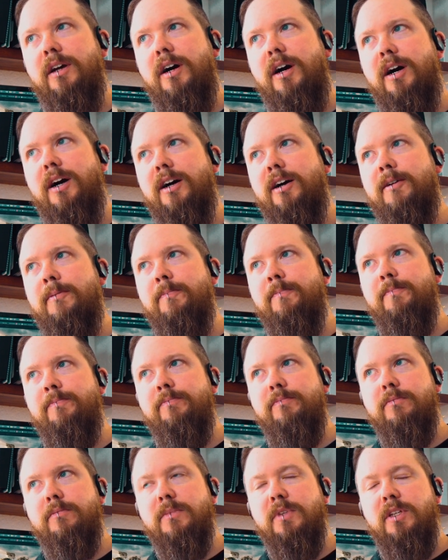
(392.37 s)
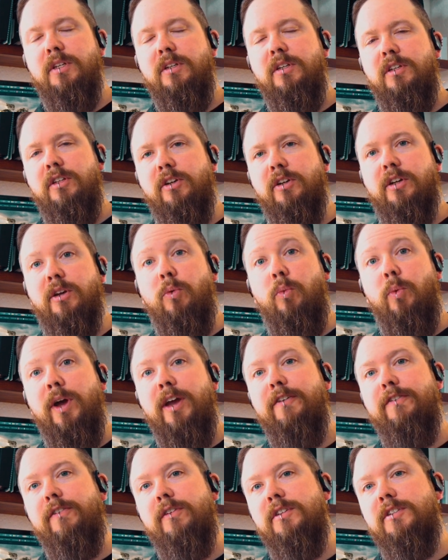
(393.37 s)
a
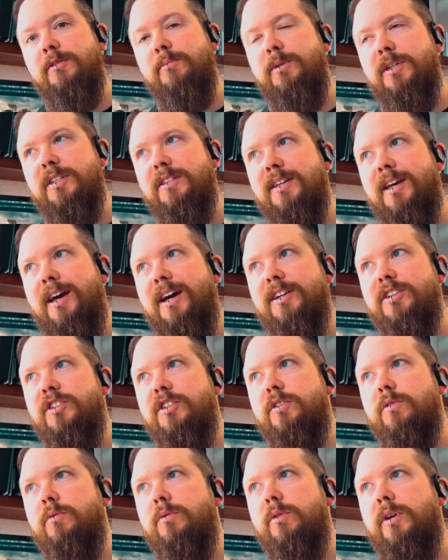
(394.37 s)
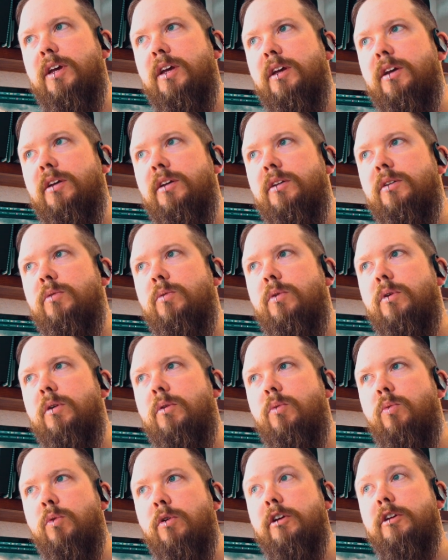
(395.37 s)
way for it to be attached to
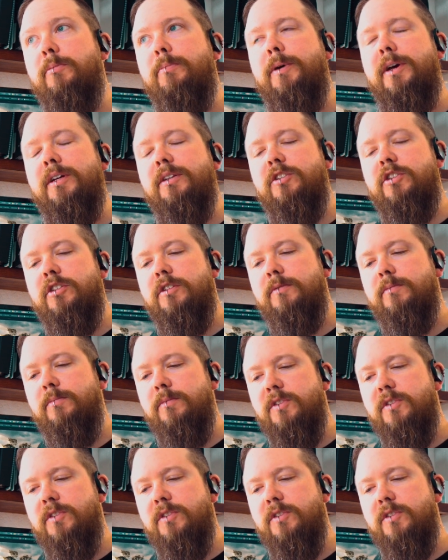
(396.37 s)
a workbench.